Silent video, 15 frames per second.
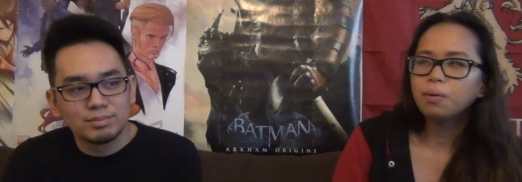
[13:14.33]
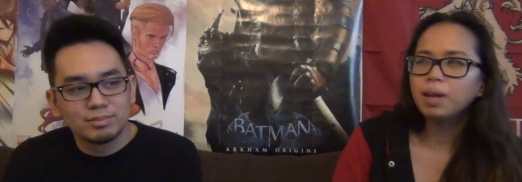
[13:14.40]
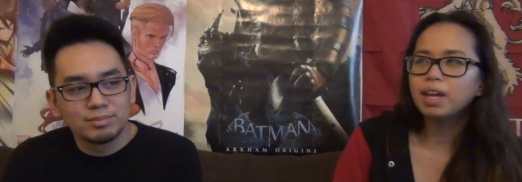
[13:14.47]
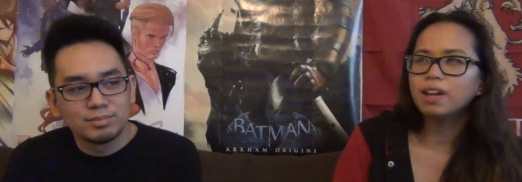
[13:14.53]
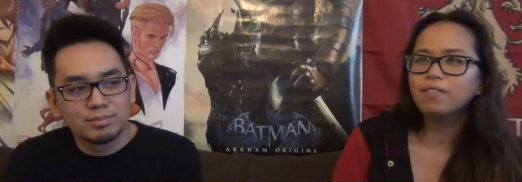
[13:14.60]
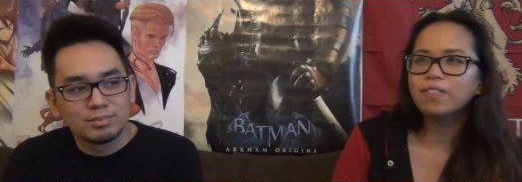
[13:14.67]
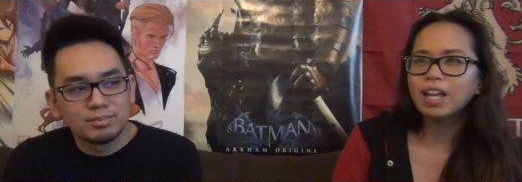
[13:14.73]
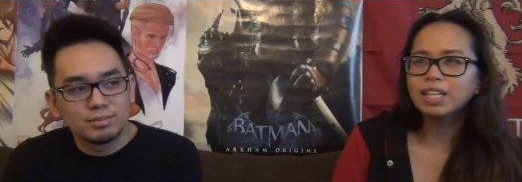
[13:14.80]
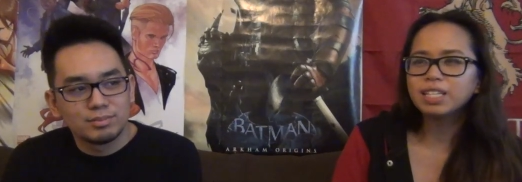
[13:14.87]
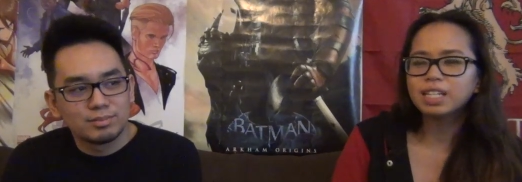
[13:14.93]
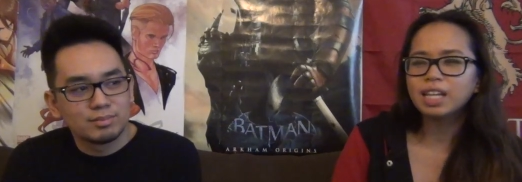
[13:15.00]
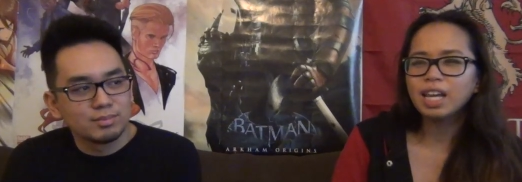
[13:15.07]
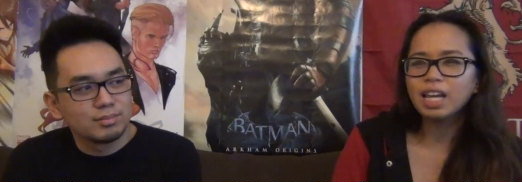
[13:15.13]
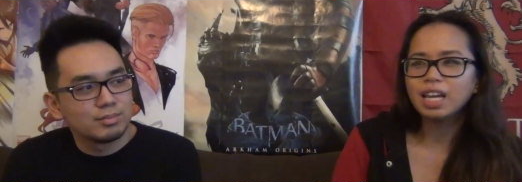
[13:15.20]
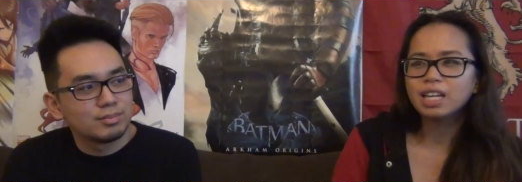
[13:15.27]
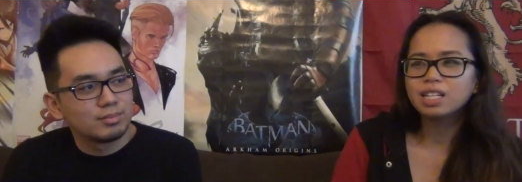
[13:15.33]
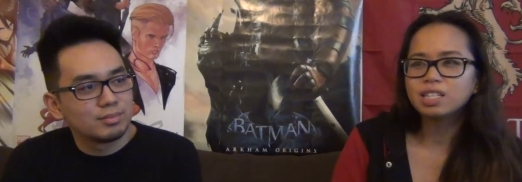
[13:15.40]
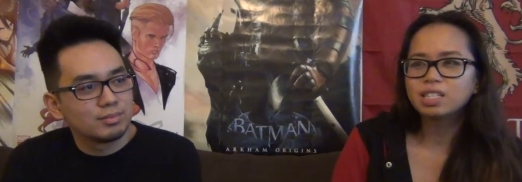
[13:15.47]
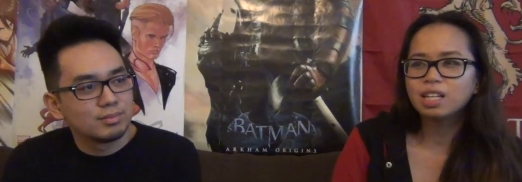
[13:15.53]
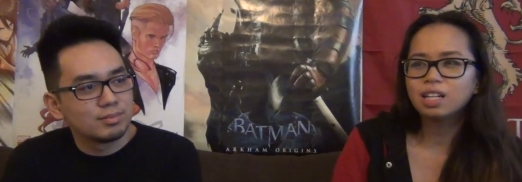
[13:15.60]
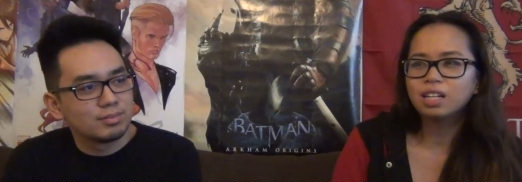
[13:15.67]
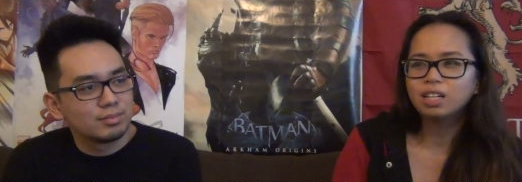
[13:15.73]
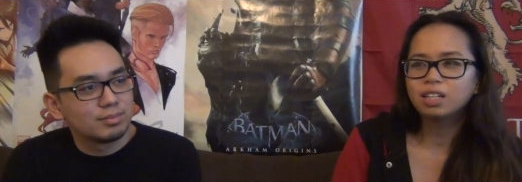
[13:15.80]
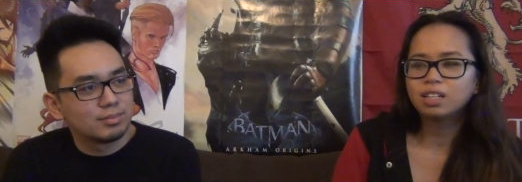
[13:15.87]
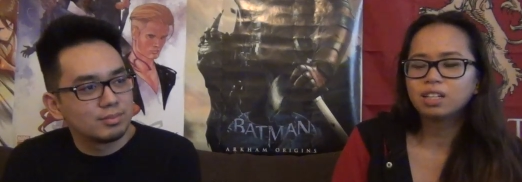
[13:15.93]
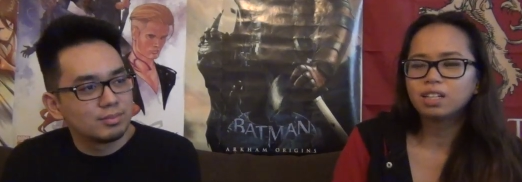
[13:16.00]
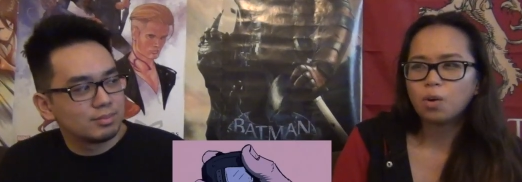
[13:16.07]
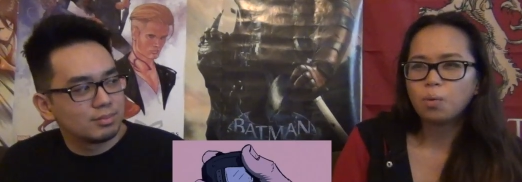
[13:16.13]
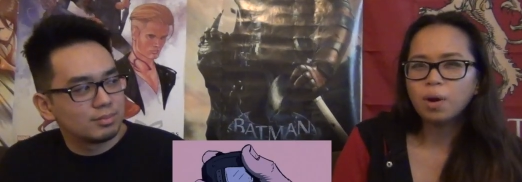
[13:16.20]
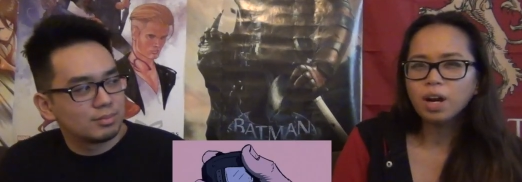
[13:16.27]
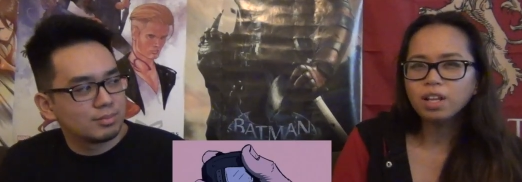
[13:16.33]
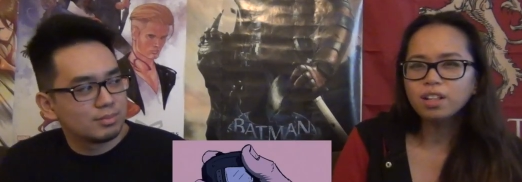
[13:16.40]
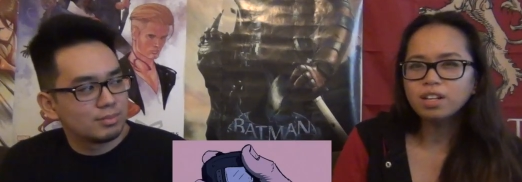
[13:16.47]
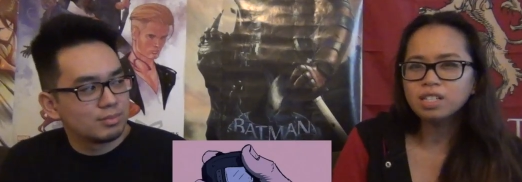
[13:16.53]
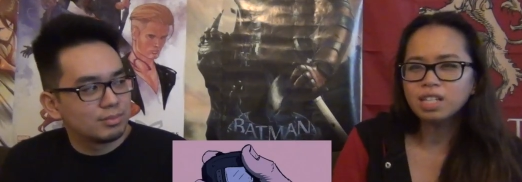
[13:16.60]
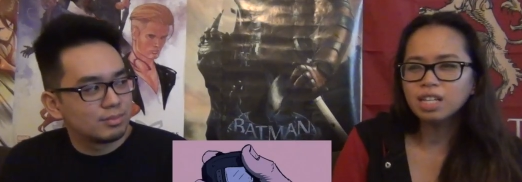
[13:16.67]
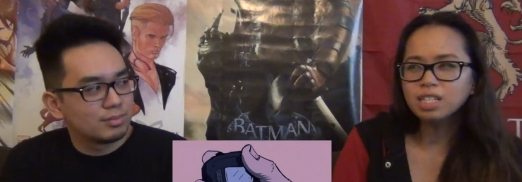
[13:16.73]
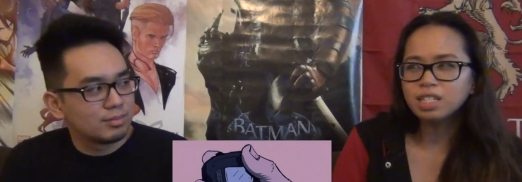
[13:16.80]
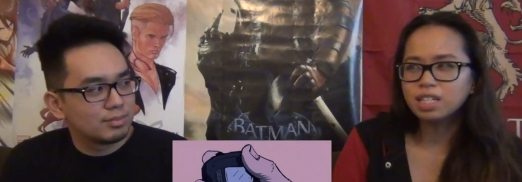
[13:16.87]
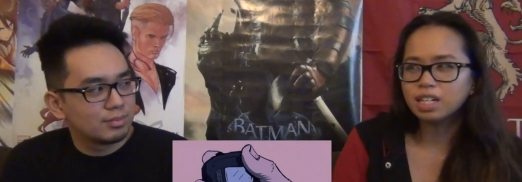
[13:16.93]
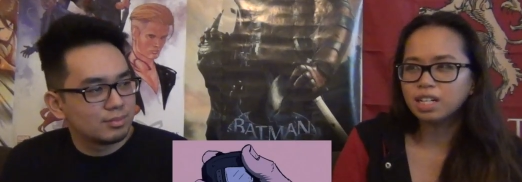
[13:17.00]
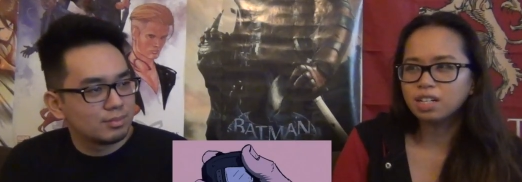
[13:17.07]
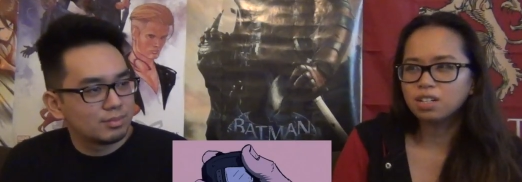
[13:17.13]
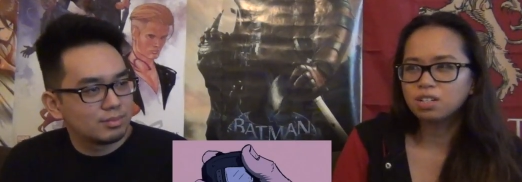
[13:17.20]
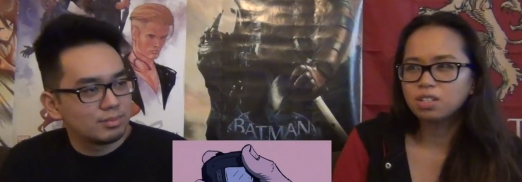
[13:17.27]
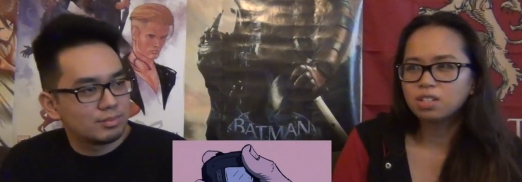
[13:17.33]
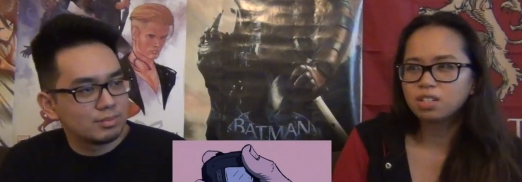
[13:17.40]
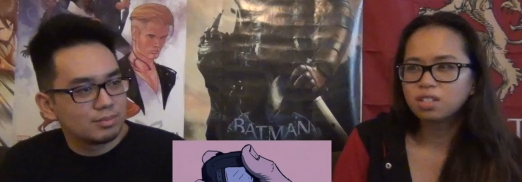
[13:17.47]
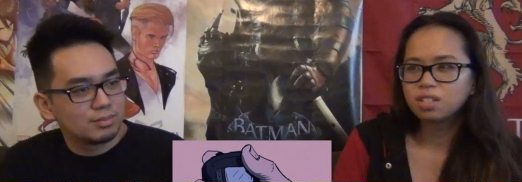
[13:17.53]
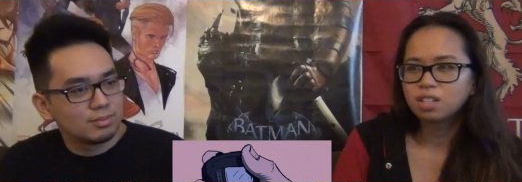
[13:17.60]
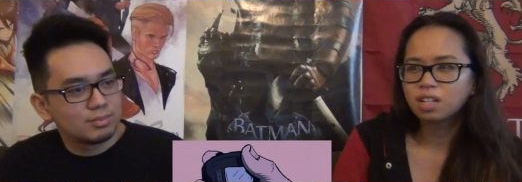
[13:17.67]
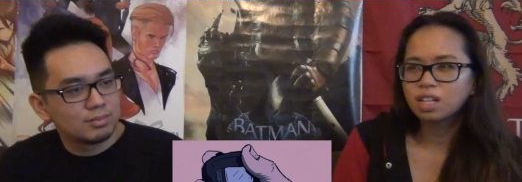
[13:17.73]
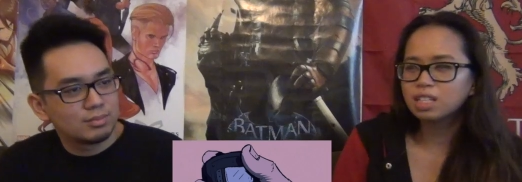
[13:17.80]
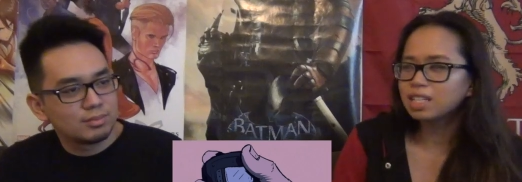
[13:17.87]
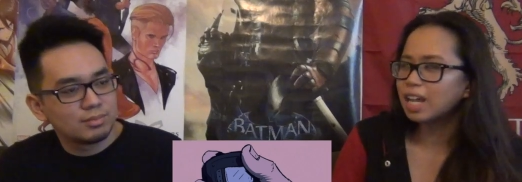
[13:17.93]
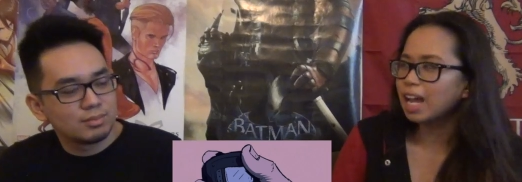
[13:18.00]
Speaker 1: Wait, if that's the case, then where are their sensors? Because